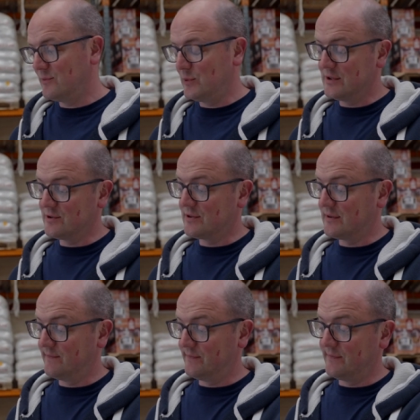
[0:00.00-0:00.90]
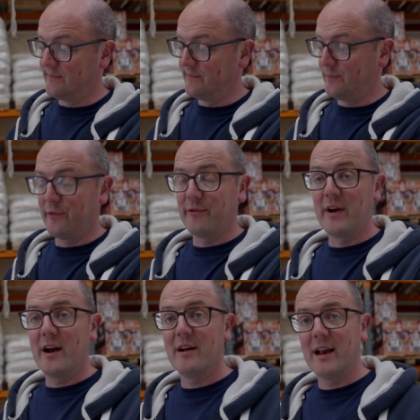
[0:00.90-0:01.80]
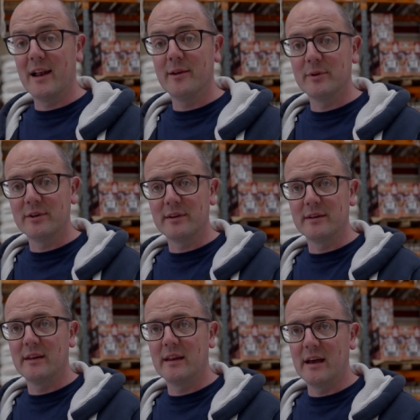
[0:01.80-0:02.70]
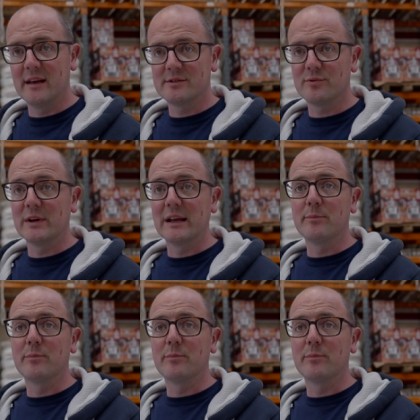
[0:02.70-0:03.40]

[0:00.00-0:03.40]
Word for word: We just preferred Lallemand and uh, it's a really